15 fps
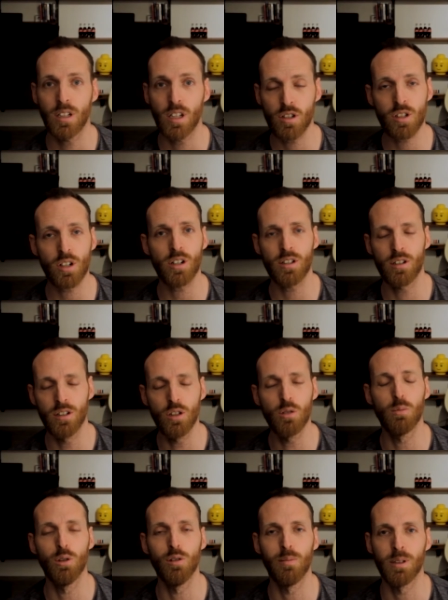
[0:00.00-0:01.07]
They started a new
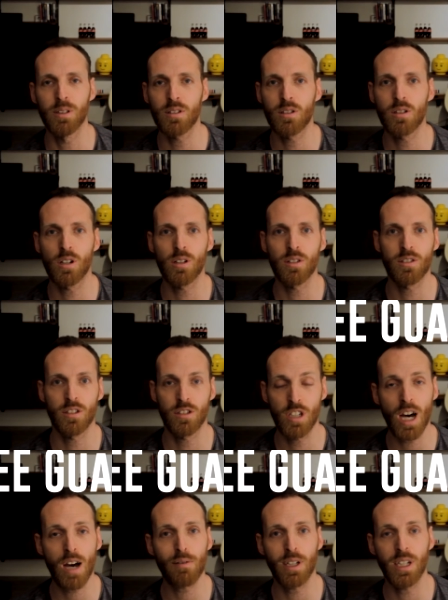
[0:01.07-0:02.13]
movement called the
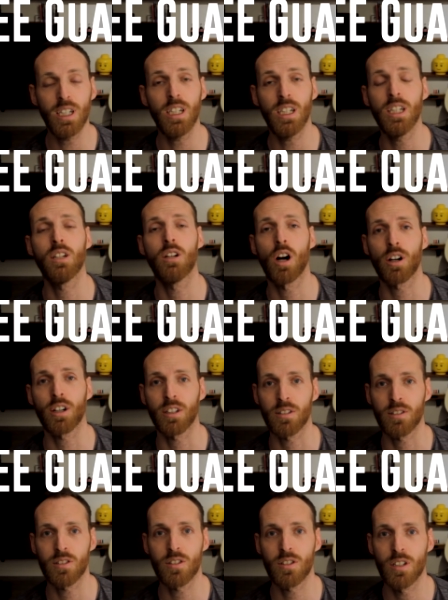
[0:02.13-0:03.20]
Java EE
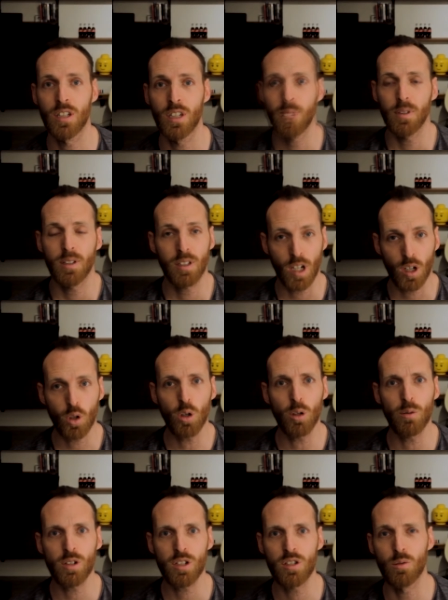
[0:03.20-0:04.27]
Guardians. Their
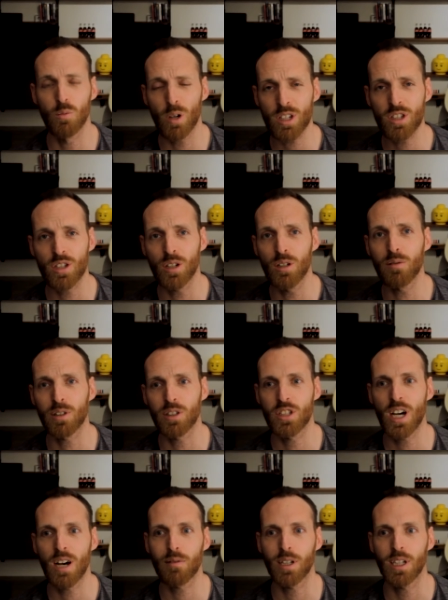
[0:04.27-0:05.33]
goal was to watch over
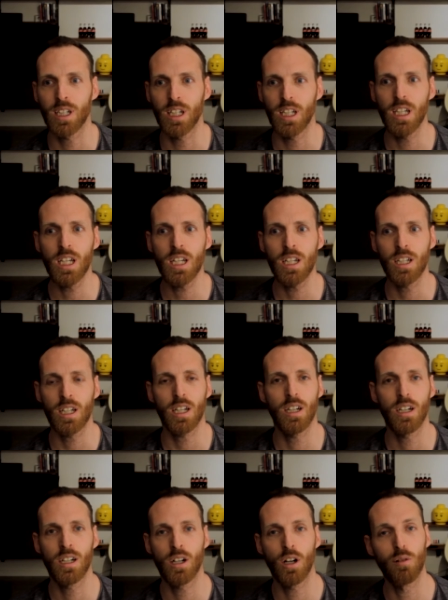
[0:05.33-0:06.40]
Java EE,
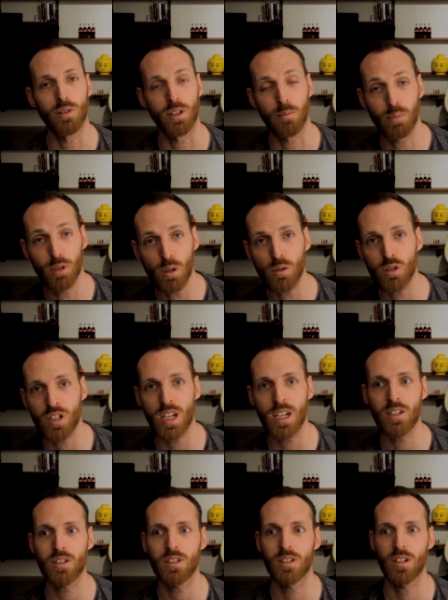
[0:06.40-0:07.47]
over the
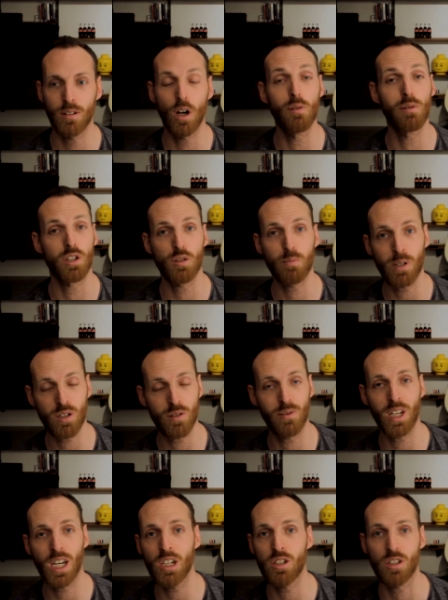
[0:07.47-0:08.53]
process, over the
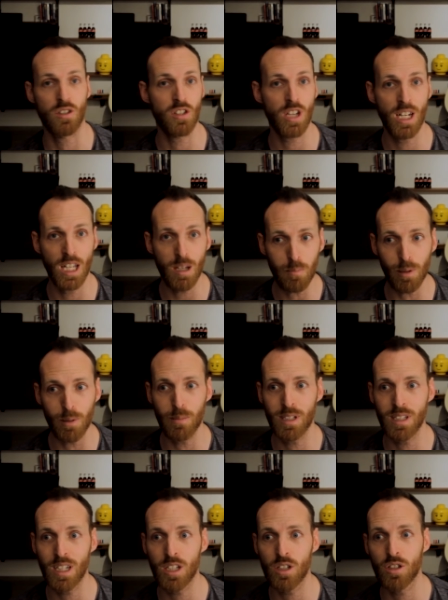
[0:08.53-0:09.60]
specifications and
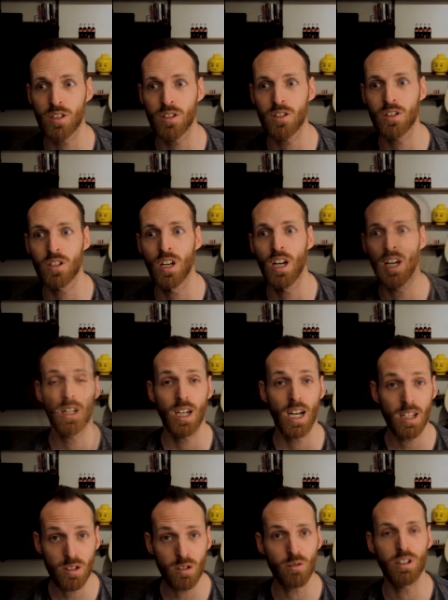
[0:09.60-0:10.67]
implementations,
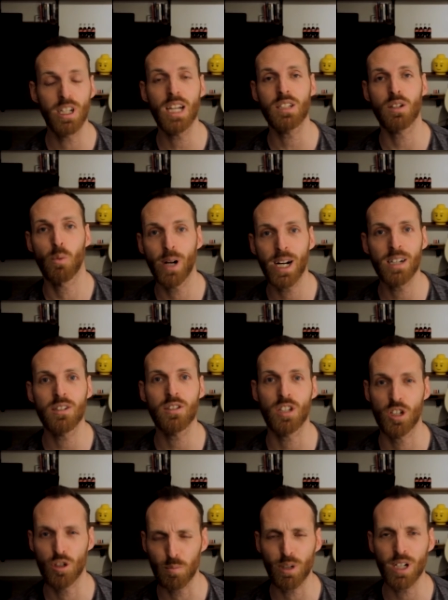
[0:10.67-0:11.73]
and to create awareness
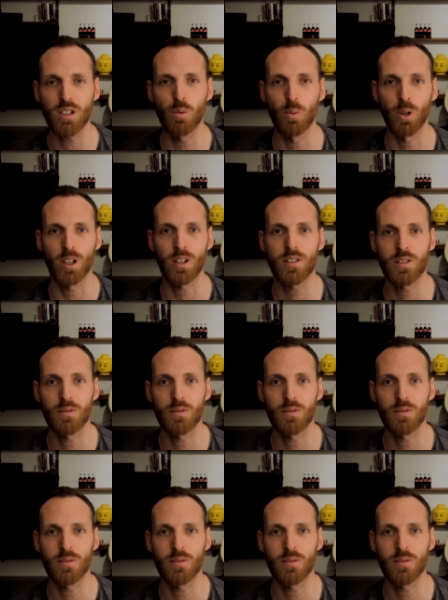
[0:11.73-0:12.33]
and spread the word.